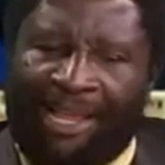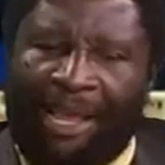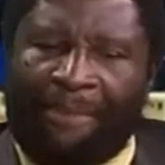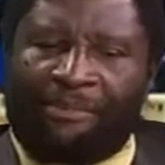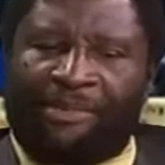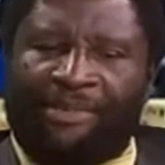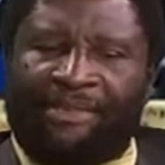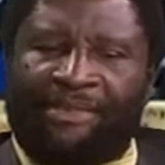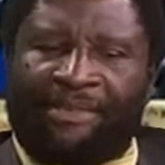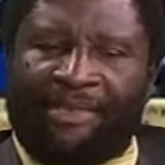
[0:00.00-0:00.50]

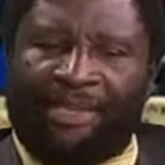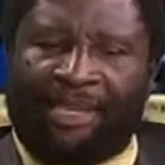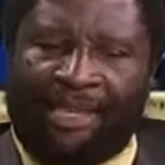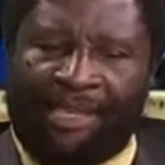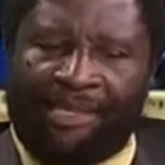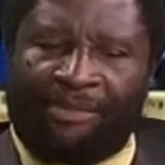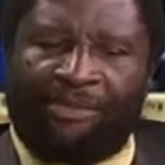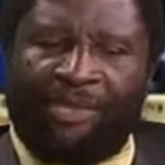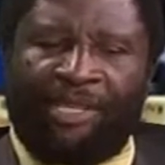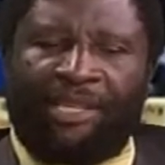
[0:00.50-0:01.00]
gaps
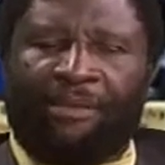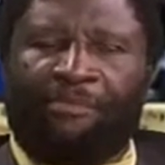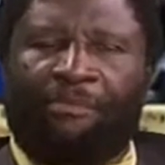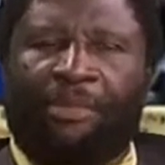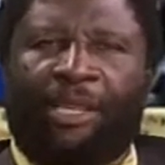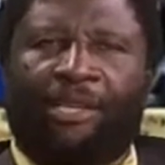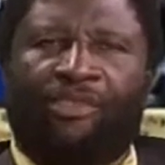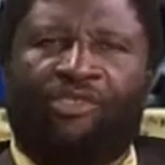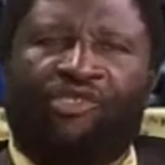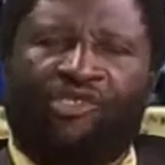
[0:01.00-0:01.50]
has been in
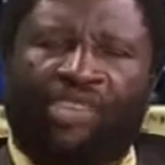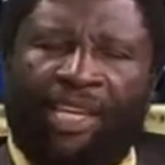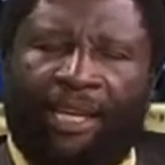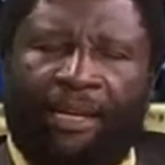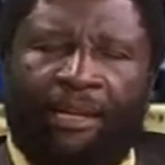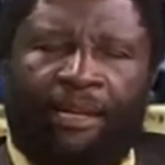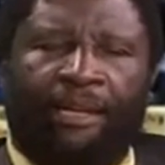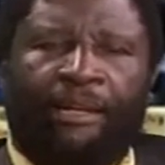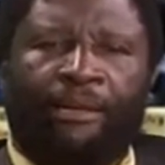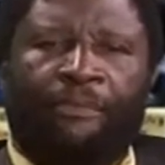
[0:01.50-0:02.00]
place.
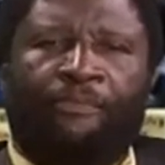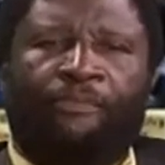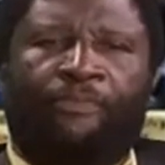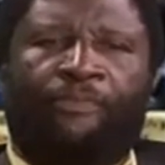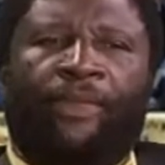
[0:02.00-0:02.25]
Secondly,